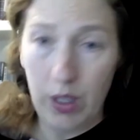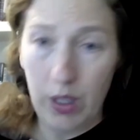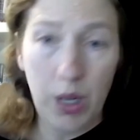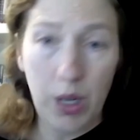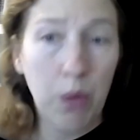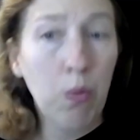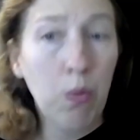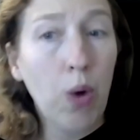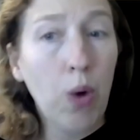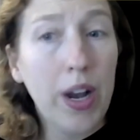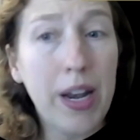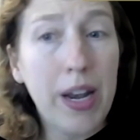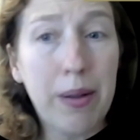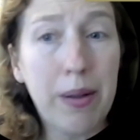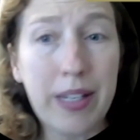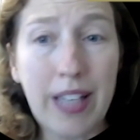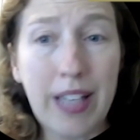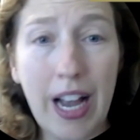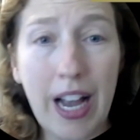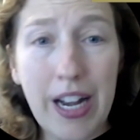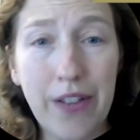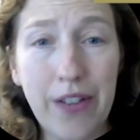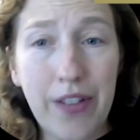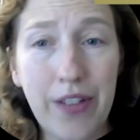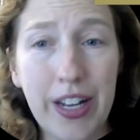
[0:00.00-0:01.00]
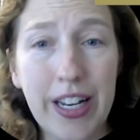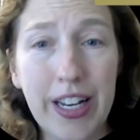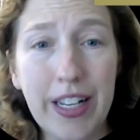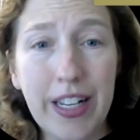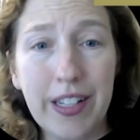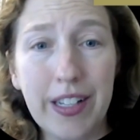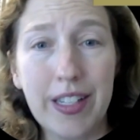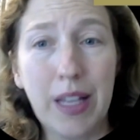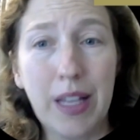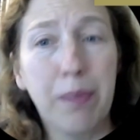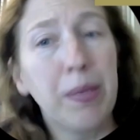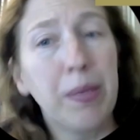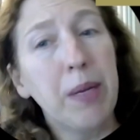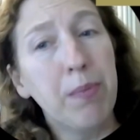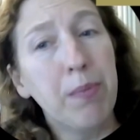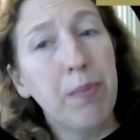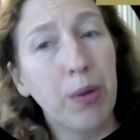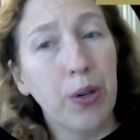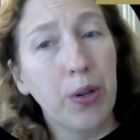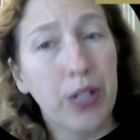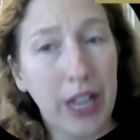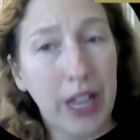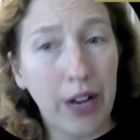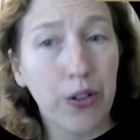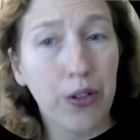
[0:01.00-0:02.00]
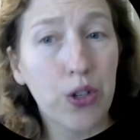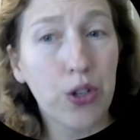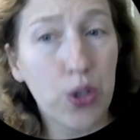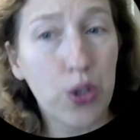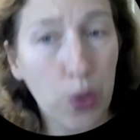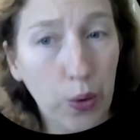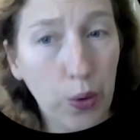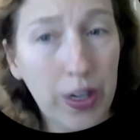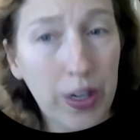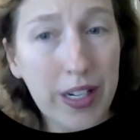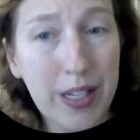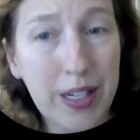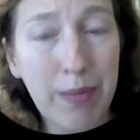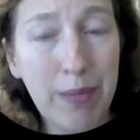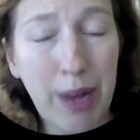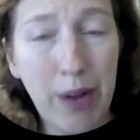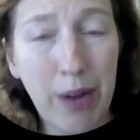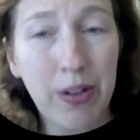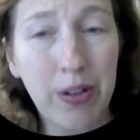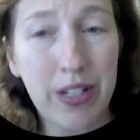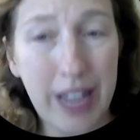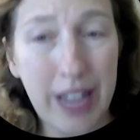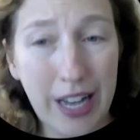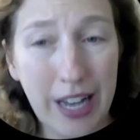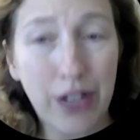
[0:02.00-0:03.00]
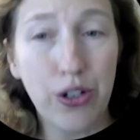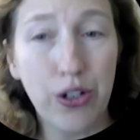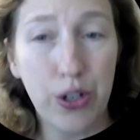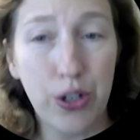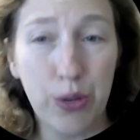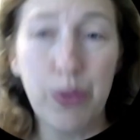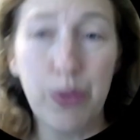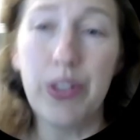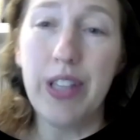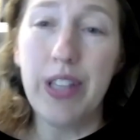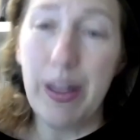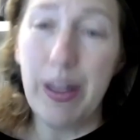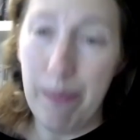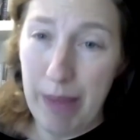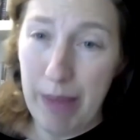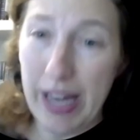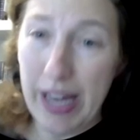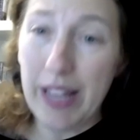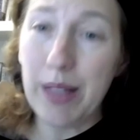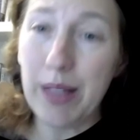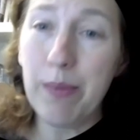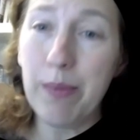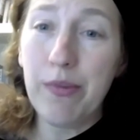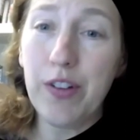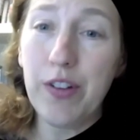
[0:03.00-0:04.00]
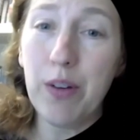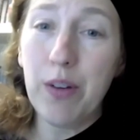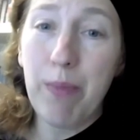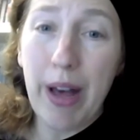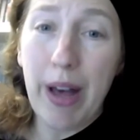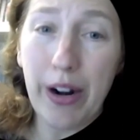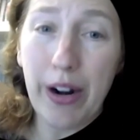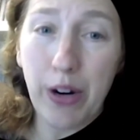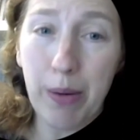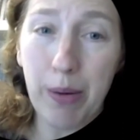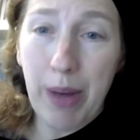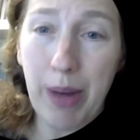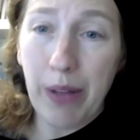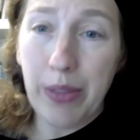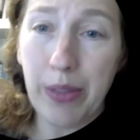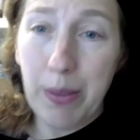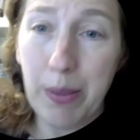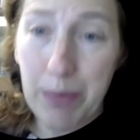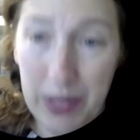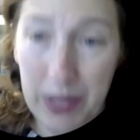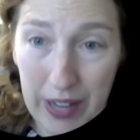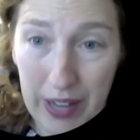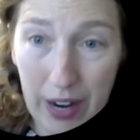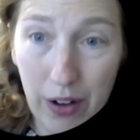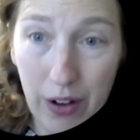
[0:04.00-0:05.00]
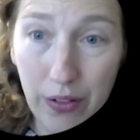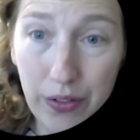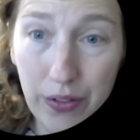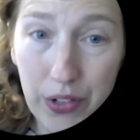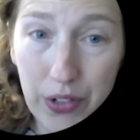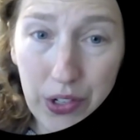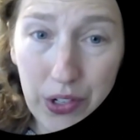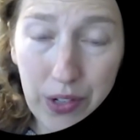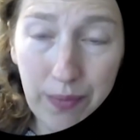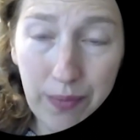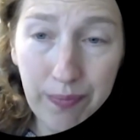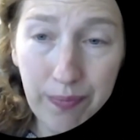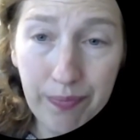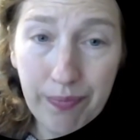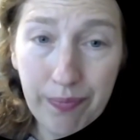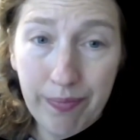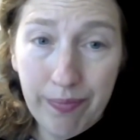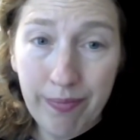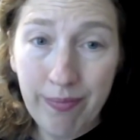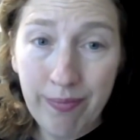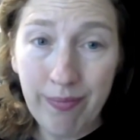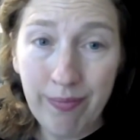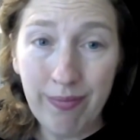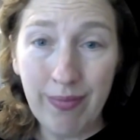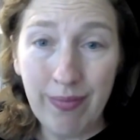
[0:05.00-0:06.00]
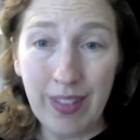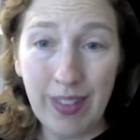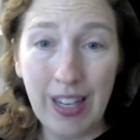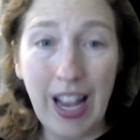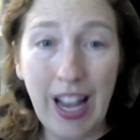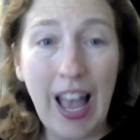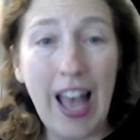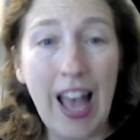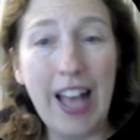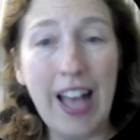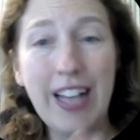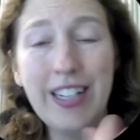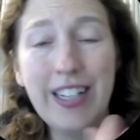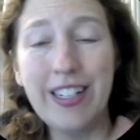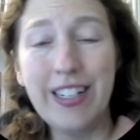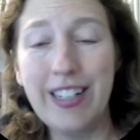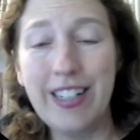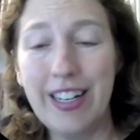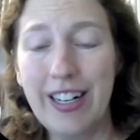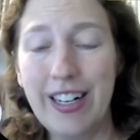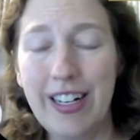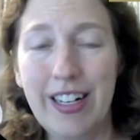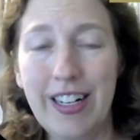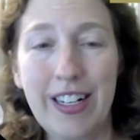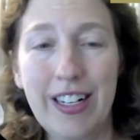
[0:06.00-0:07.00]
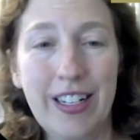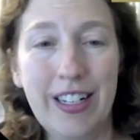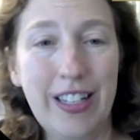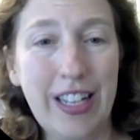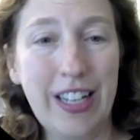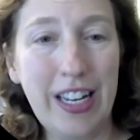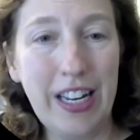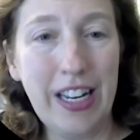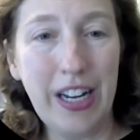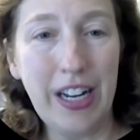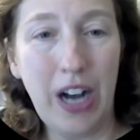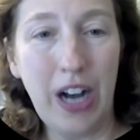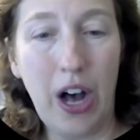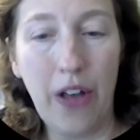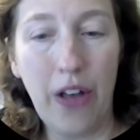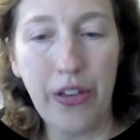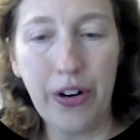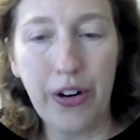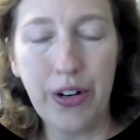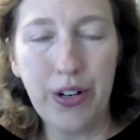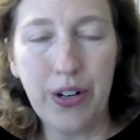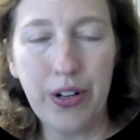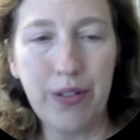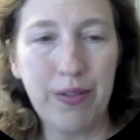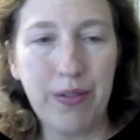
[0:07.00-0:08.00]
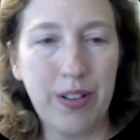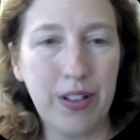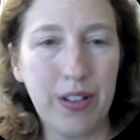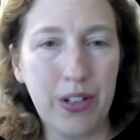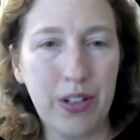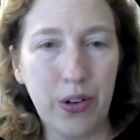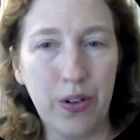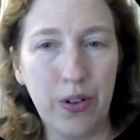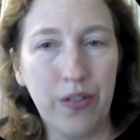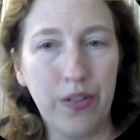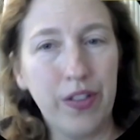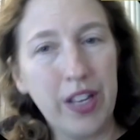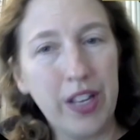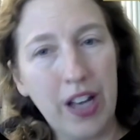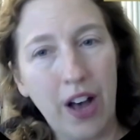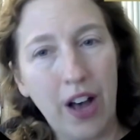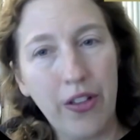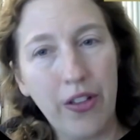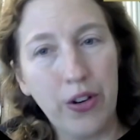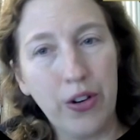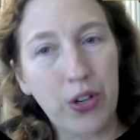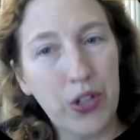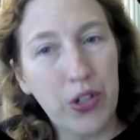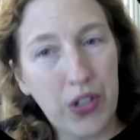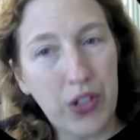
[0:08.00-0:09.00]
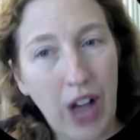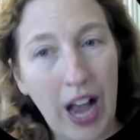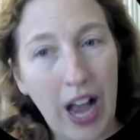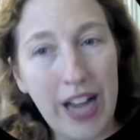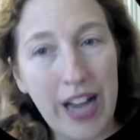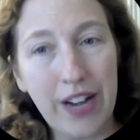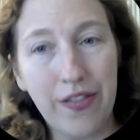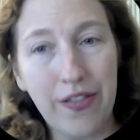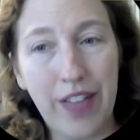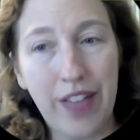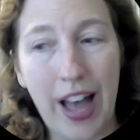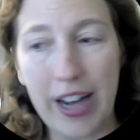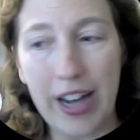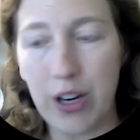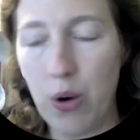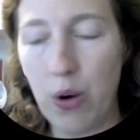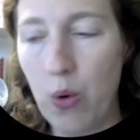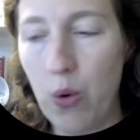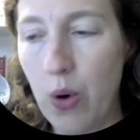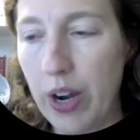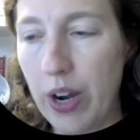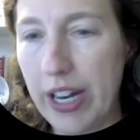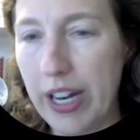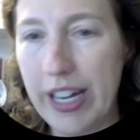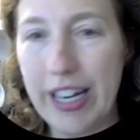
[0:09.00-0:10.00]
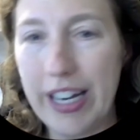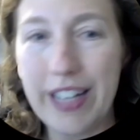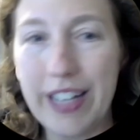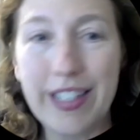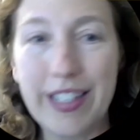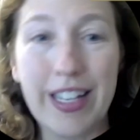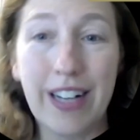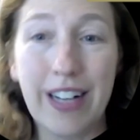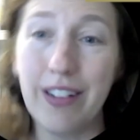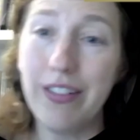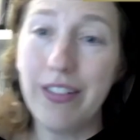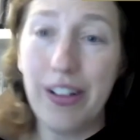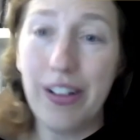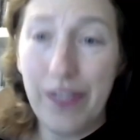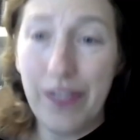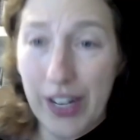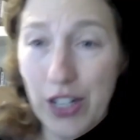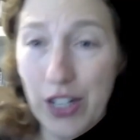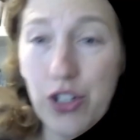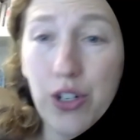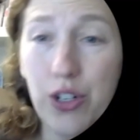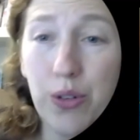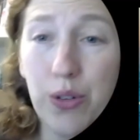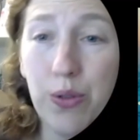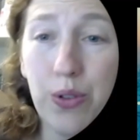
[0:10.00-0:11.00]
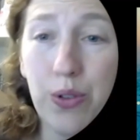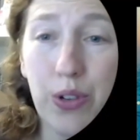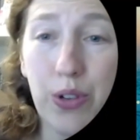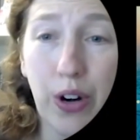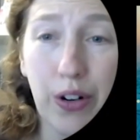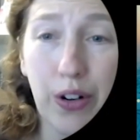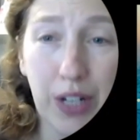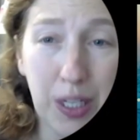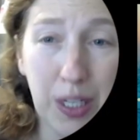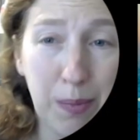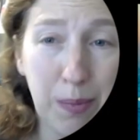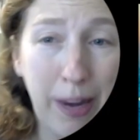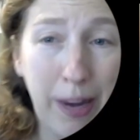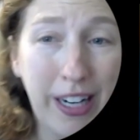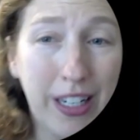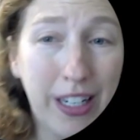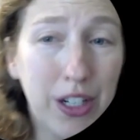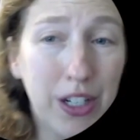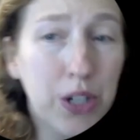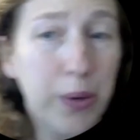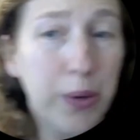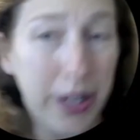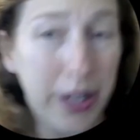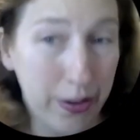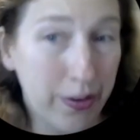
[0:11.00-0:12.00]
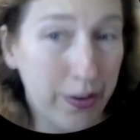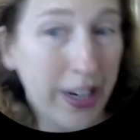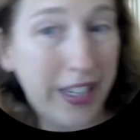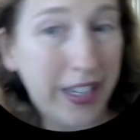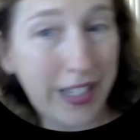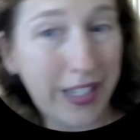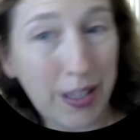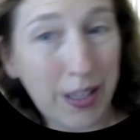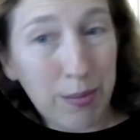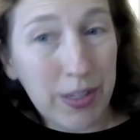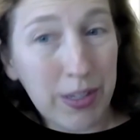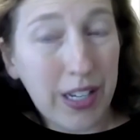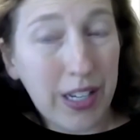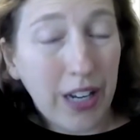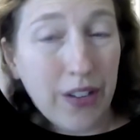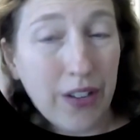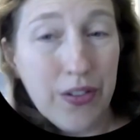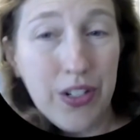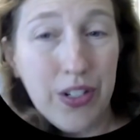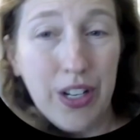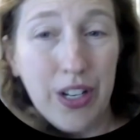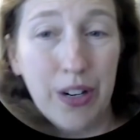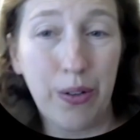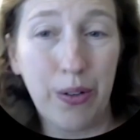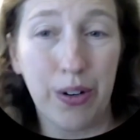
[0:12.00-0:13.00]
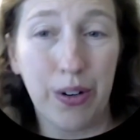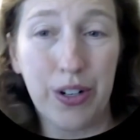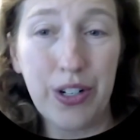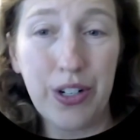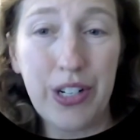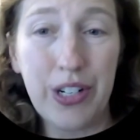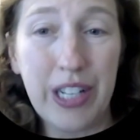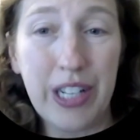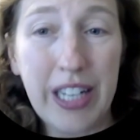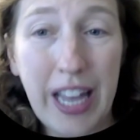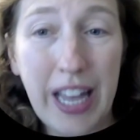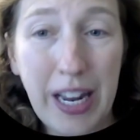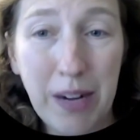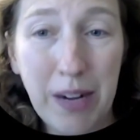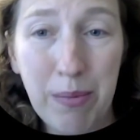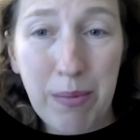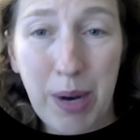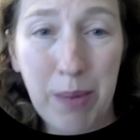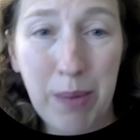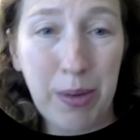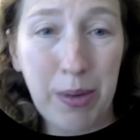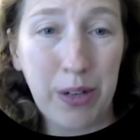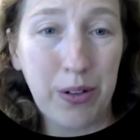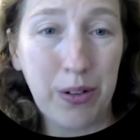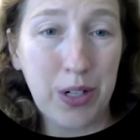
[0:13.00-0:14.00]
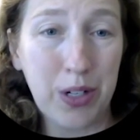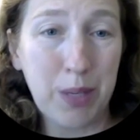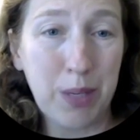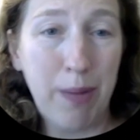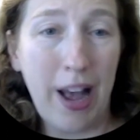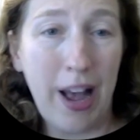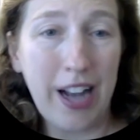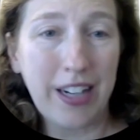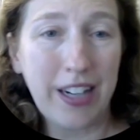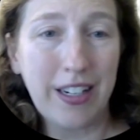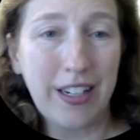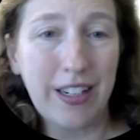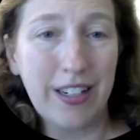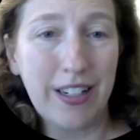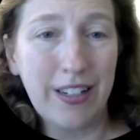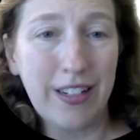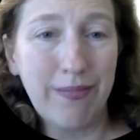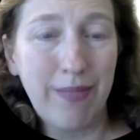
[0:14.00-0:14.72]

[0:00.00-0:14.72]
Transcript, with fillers: one side of it is that people tell stories about dead Jews that make them feel better about themselves And the other sort of the other side of that coin is that living Jews are expected to erase themselves in order to gain public respect.